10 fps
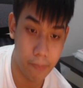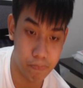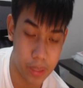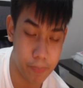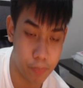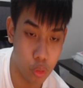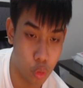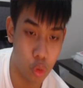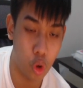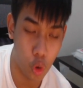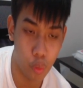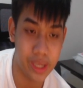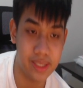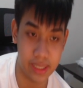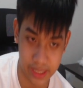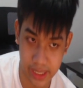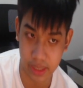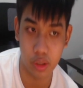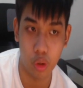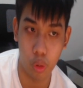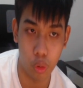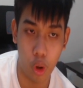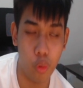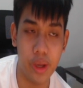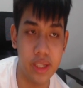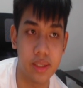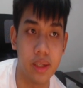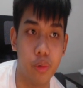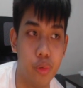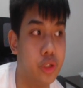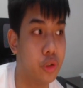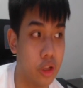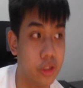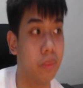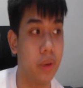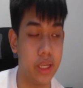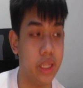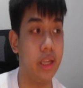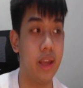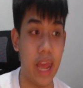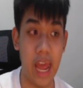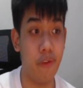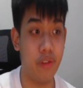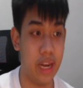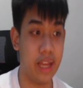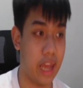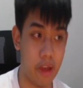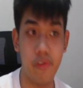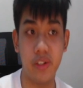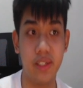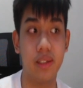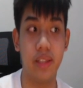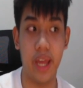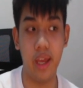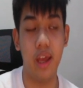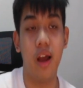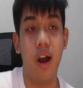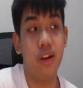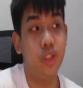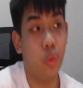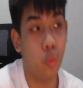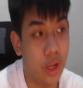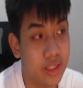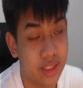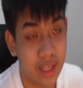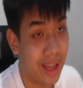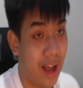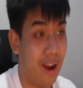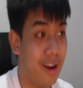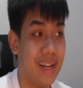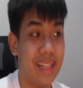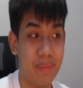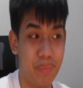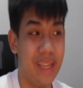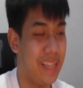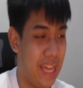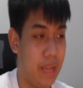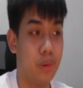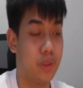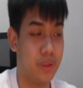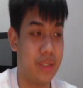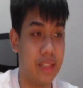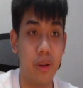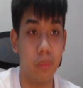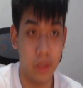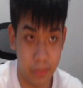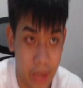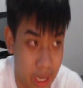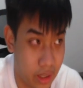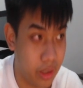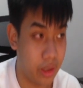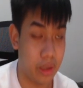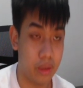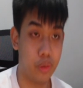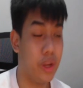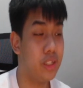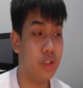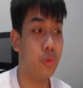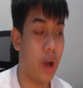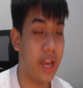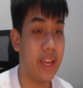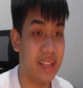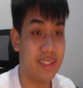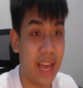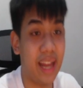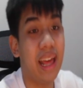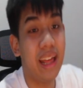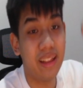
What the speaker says: people who always eat or always withdraw their money like every single day are the ones are not being able to get their money back. The reason why is that